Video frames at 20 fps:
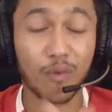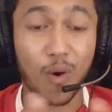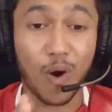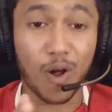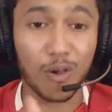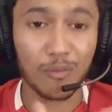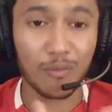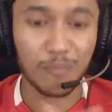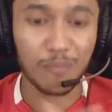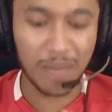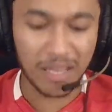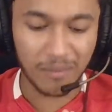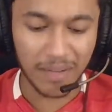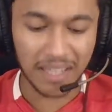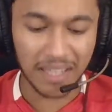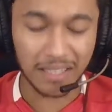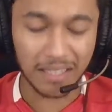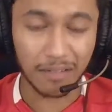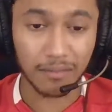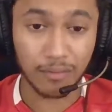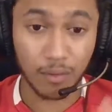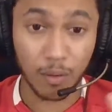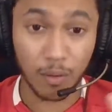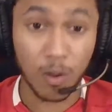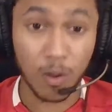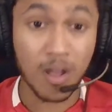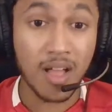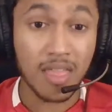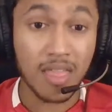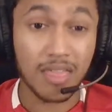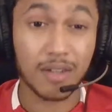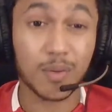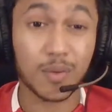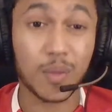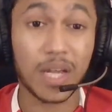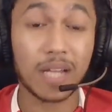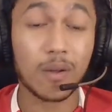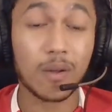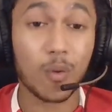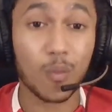all been waiting for, the
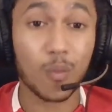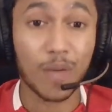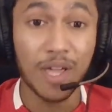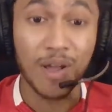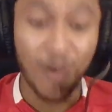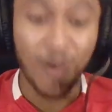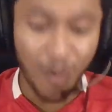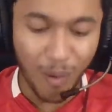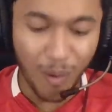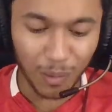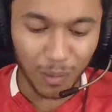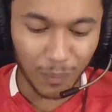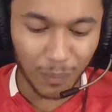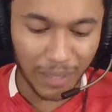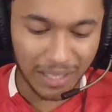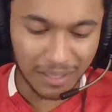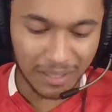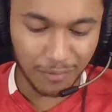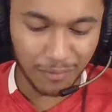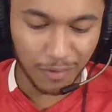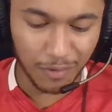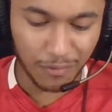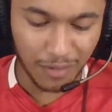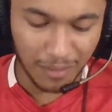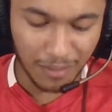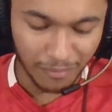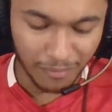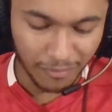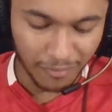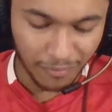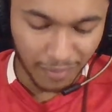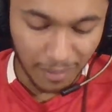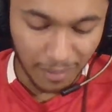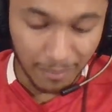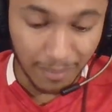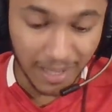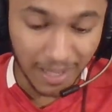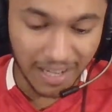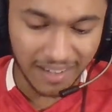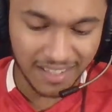tweet we all waited for from
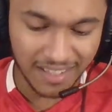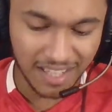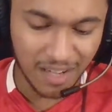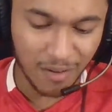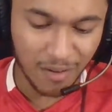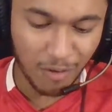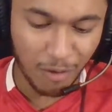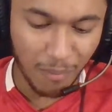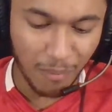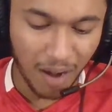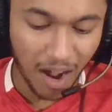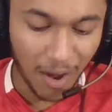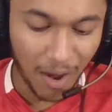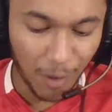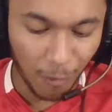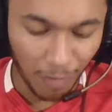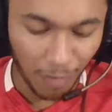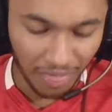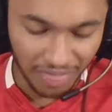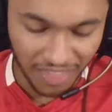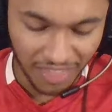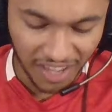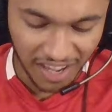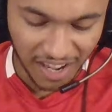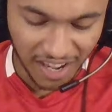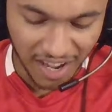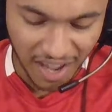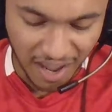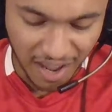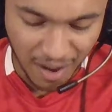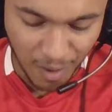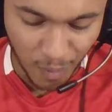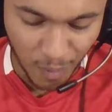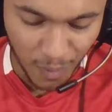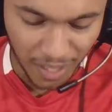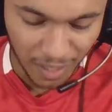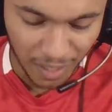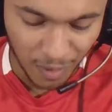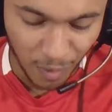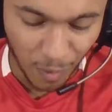Fabrizio Romano. Here
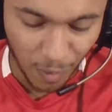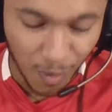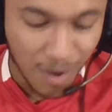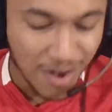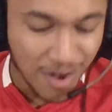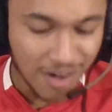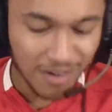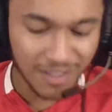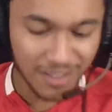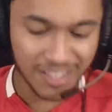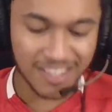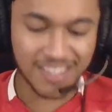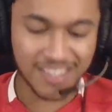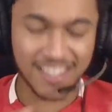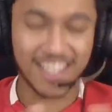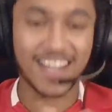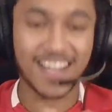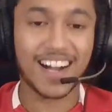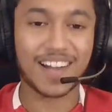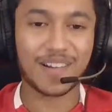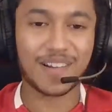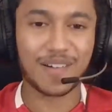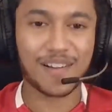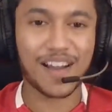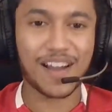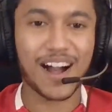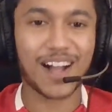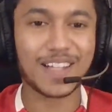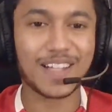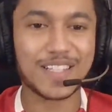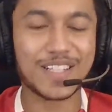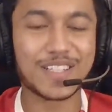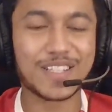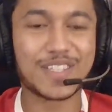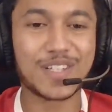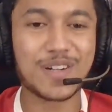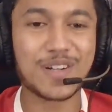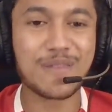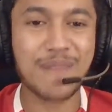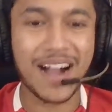we go. Cristiano Ronaldo
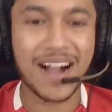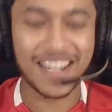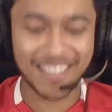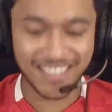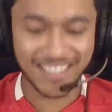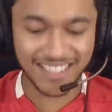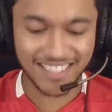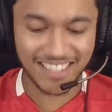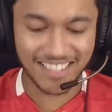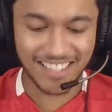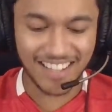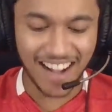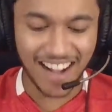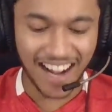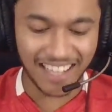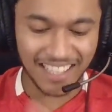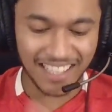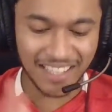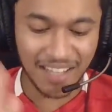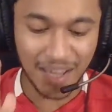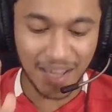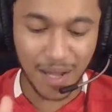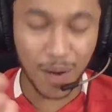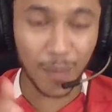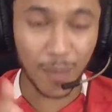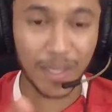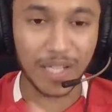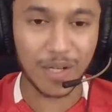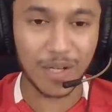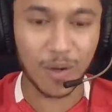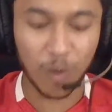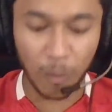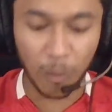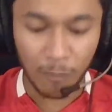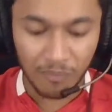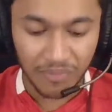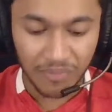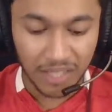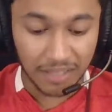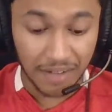to Manchester United. Here we
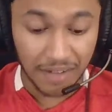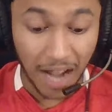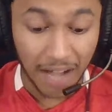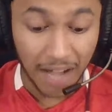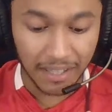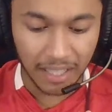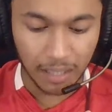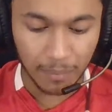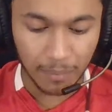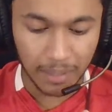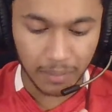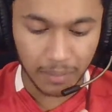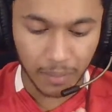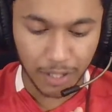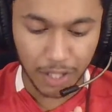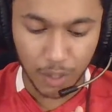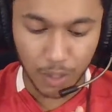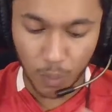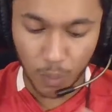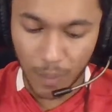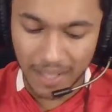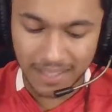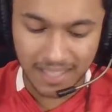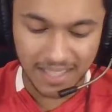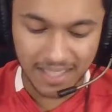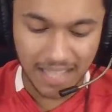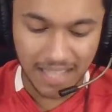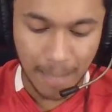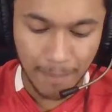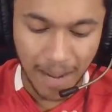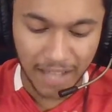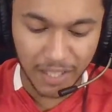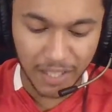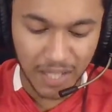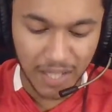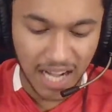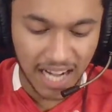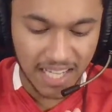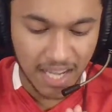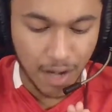go. Done deal between Juventus and Man
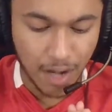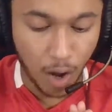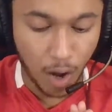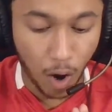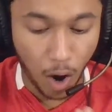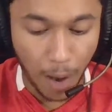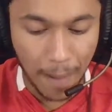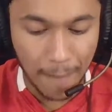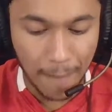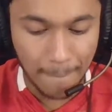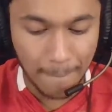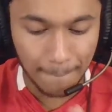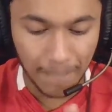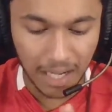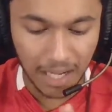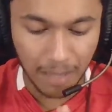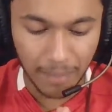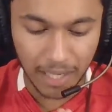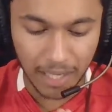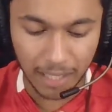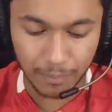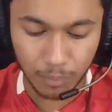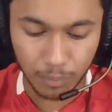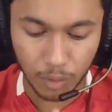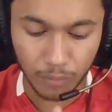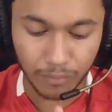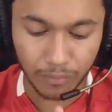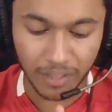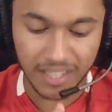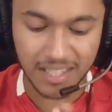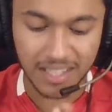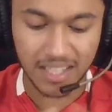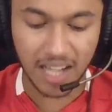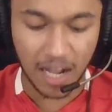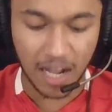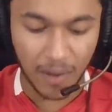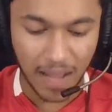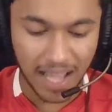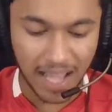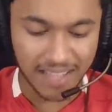United on permanent move.
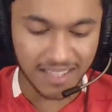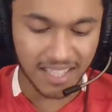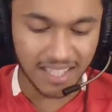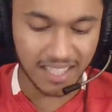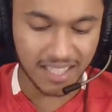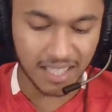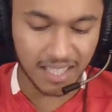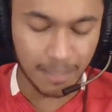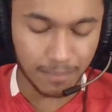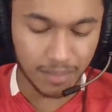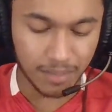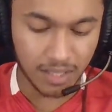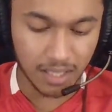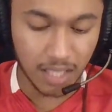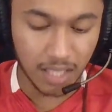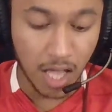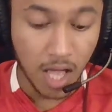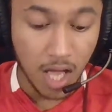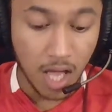Cristiano has accepted